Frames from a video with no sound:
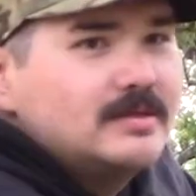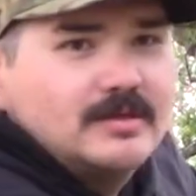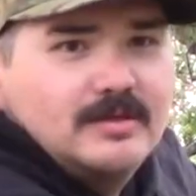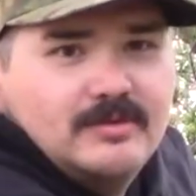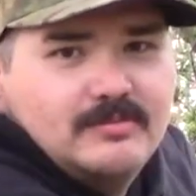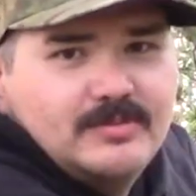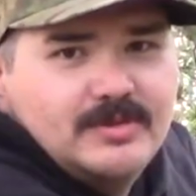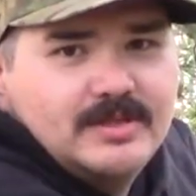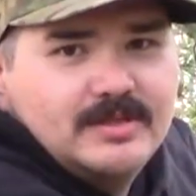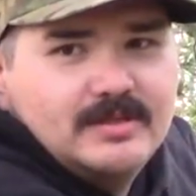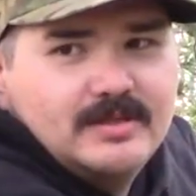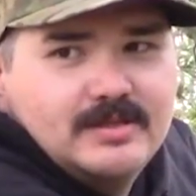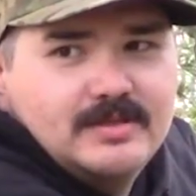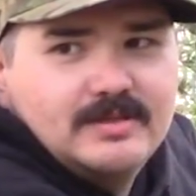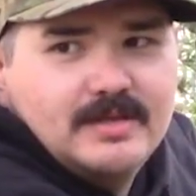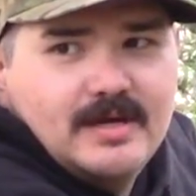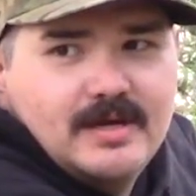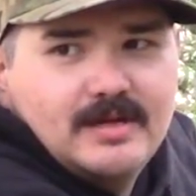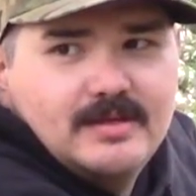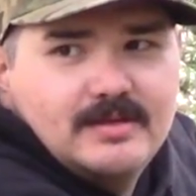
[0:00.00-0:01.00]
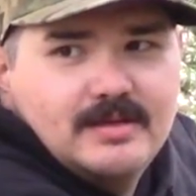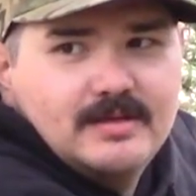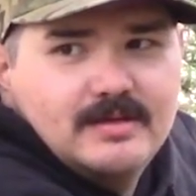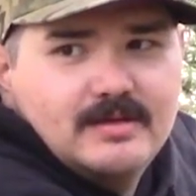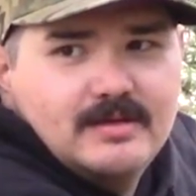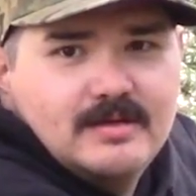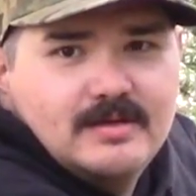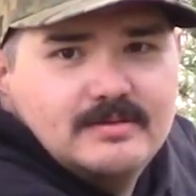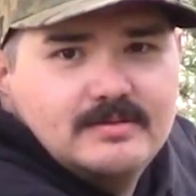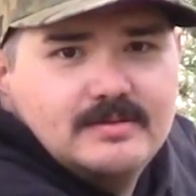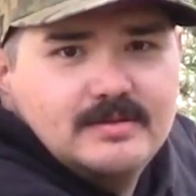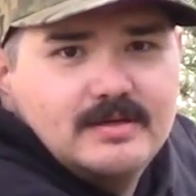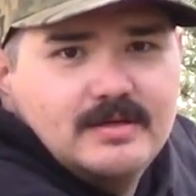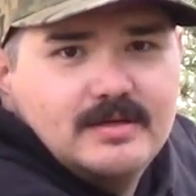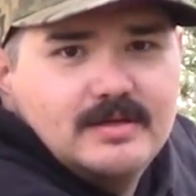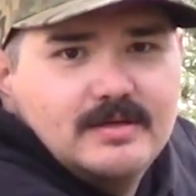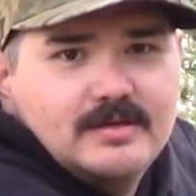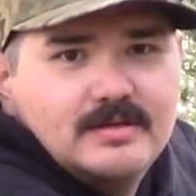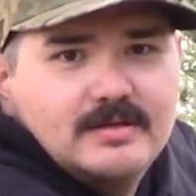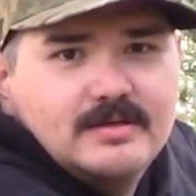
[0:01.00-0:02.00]
completely dead and not
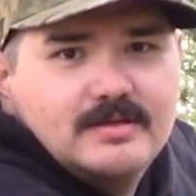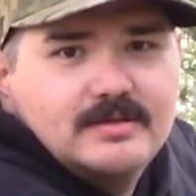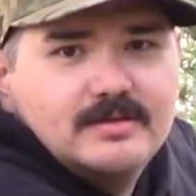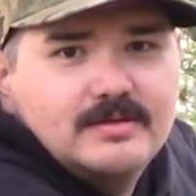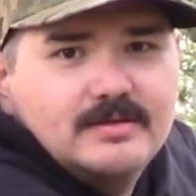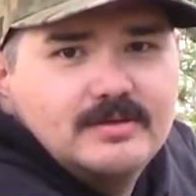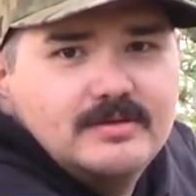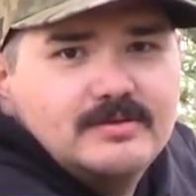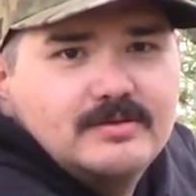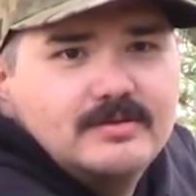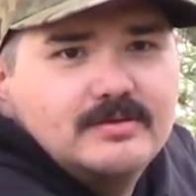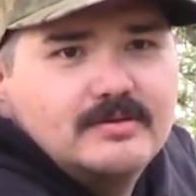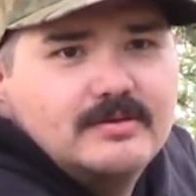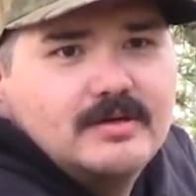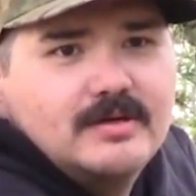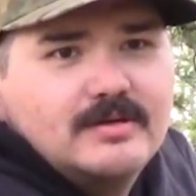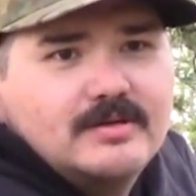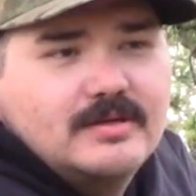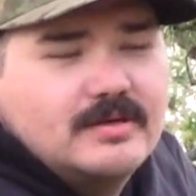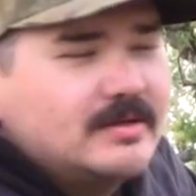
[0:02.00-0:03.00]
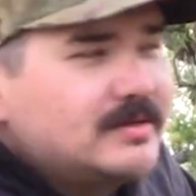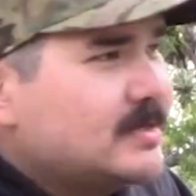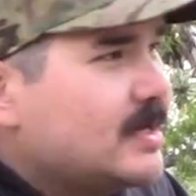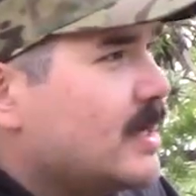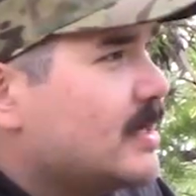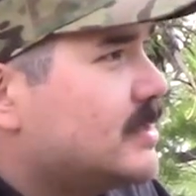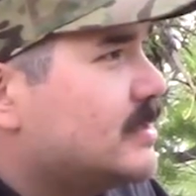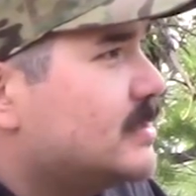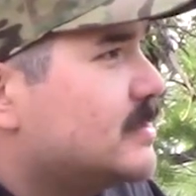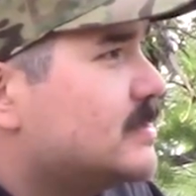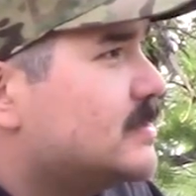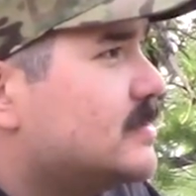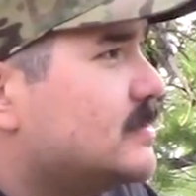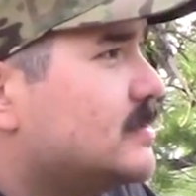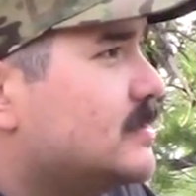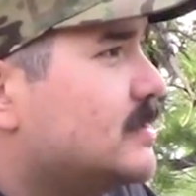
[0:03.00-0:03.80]
gonna turn around and attack us.